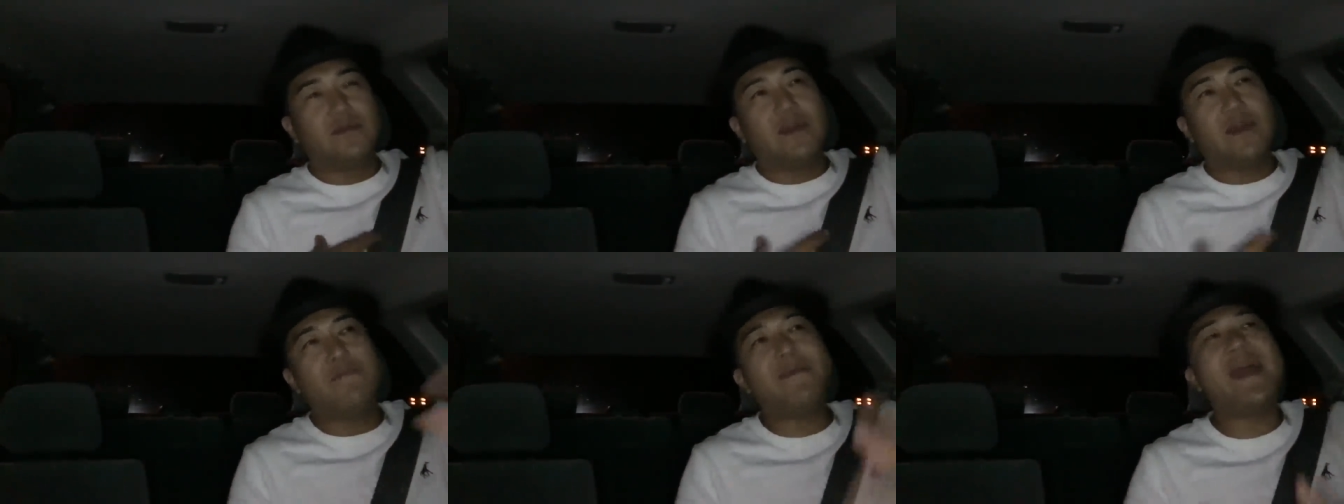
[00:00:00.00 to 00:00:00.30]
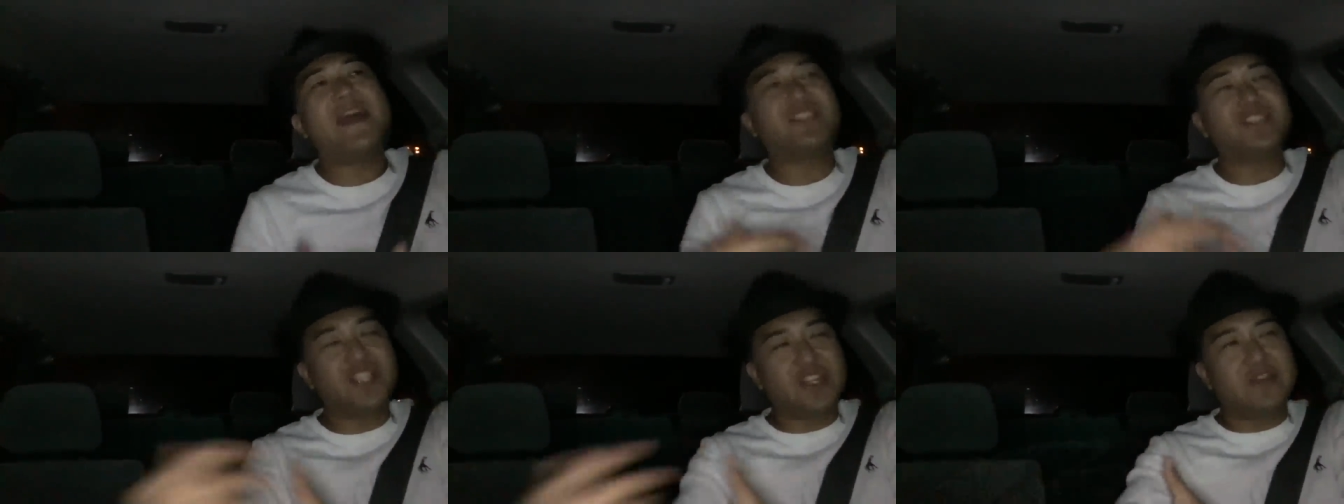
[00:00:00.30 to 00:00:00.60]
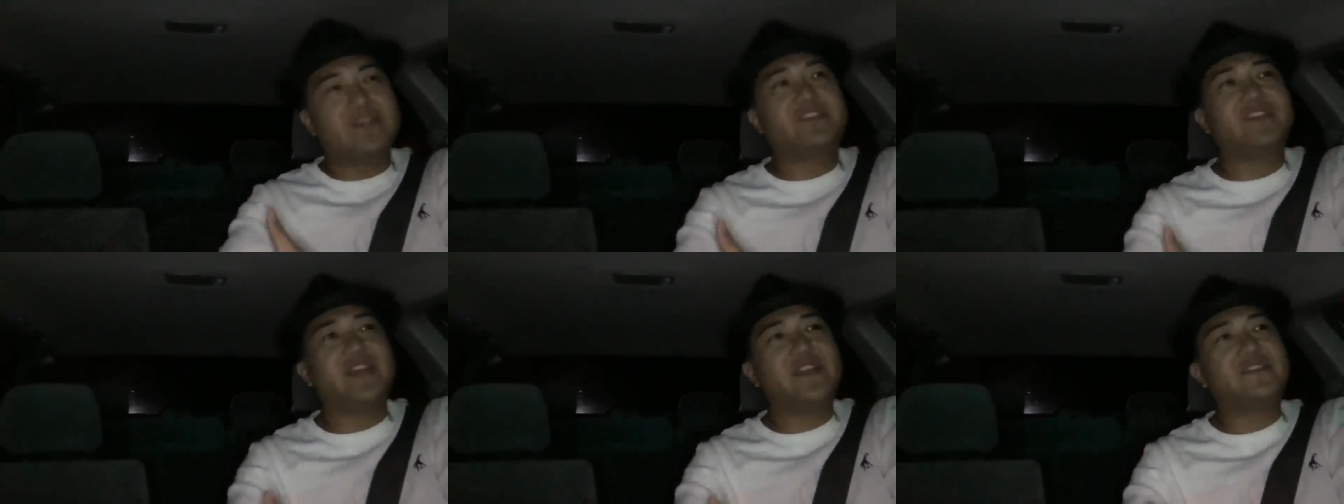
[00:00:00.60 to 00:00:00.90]
Imagine
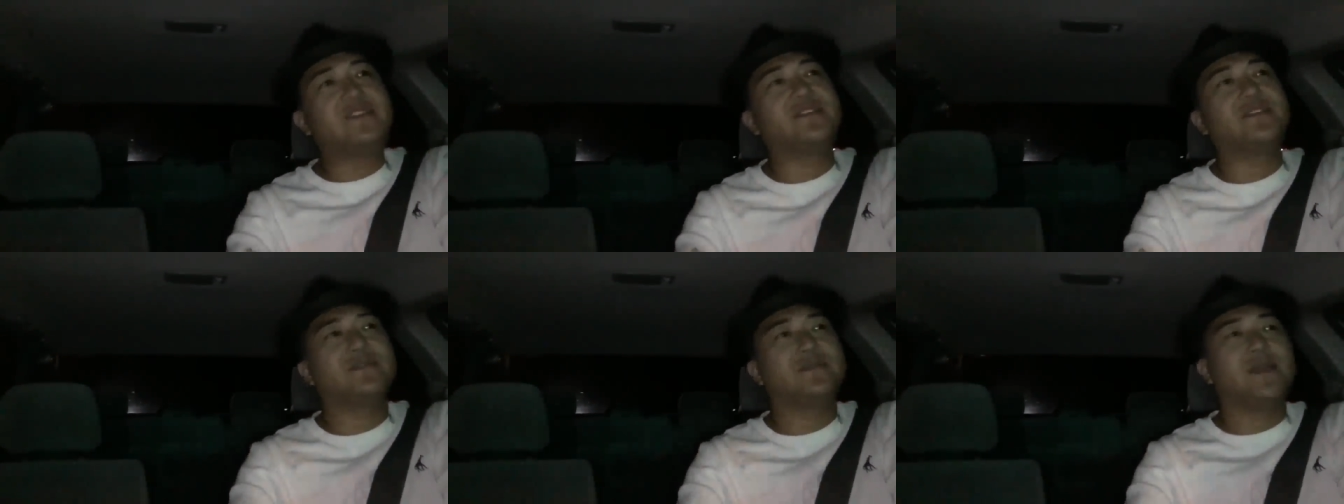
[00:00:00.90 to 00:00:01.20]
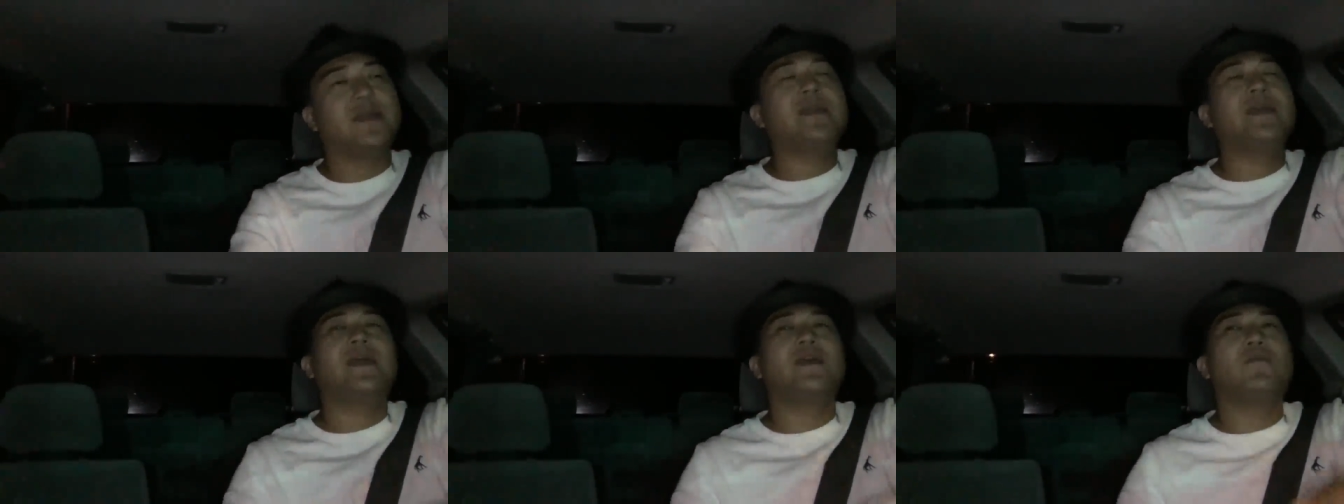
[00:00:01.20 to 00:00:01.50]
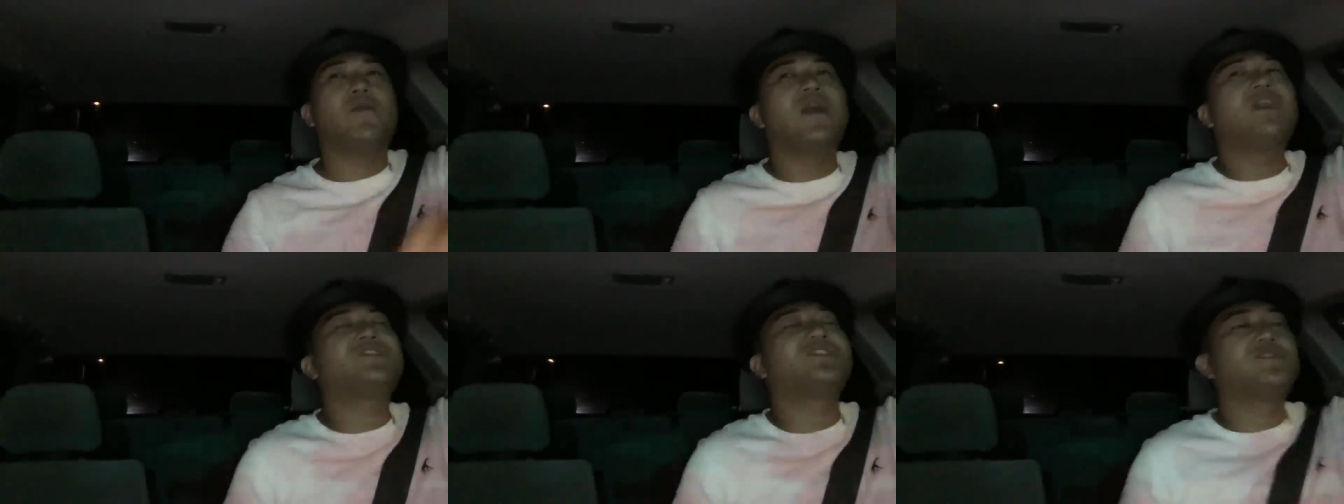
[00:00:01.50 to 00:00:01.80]
you're Jason and,
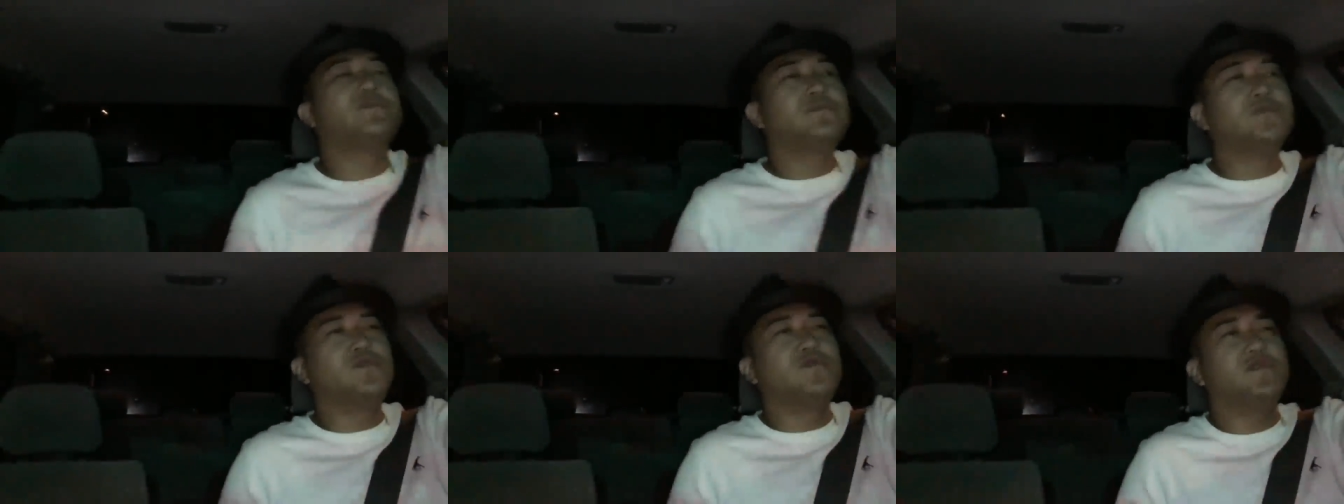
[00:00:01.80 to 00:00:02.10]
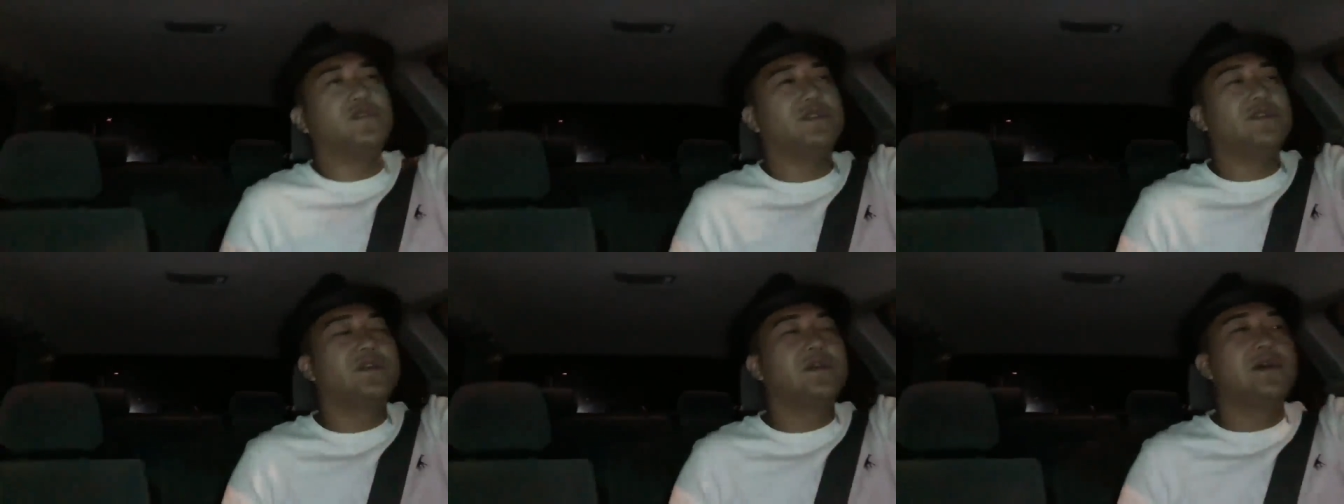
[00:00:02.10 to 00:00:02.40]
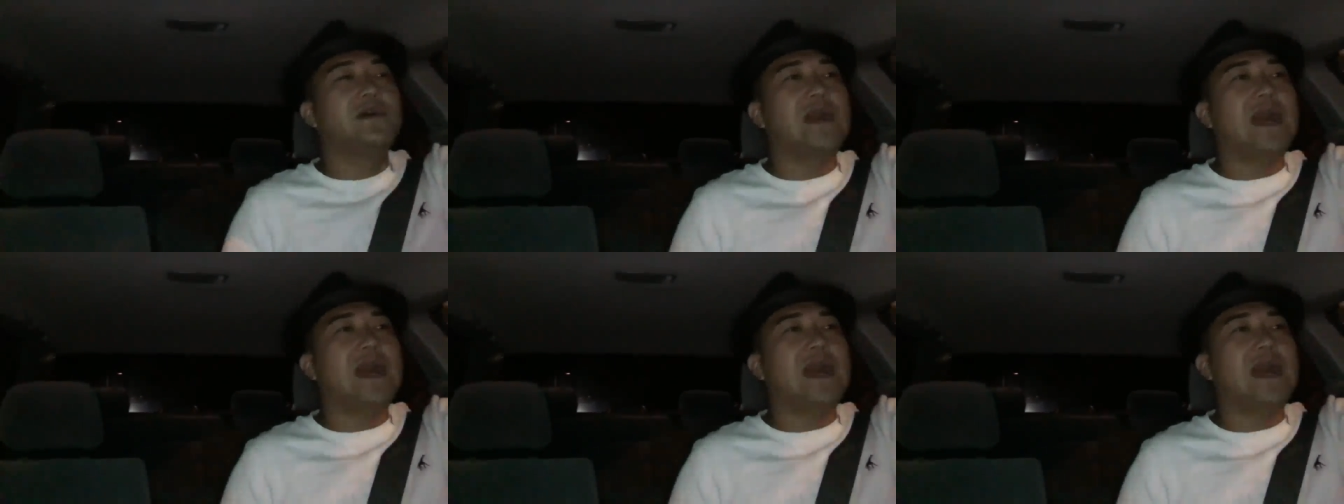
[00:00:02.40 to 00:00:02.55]
and watch the movie.